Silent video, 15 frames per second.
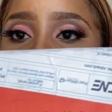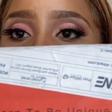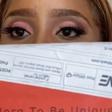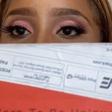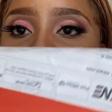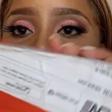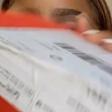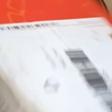to
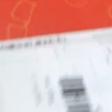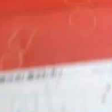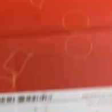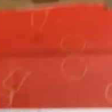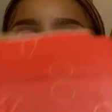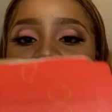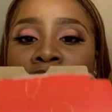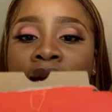be
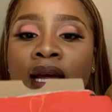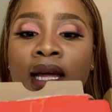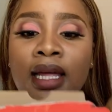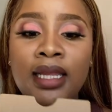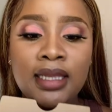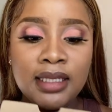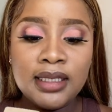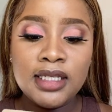unique.
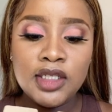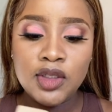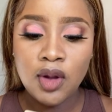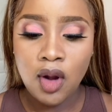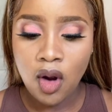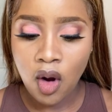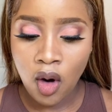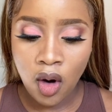This is
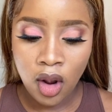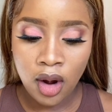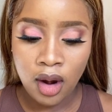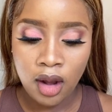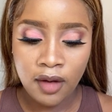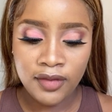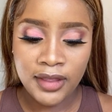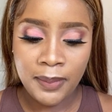all
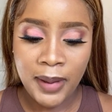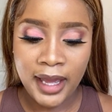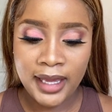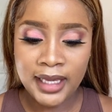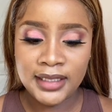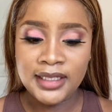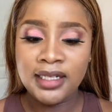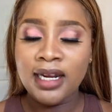of the
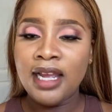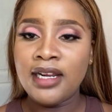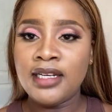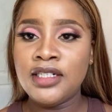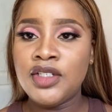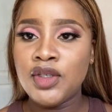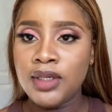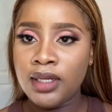packaging, like
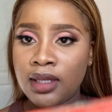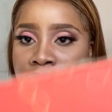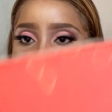literally,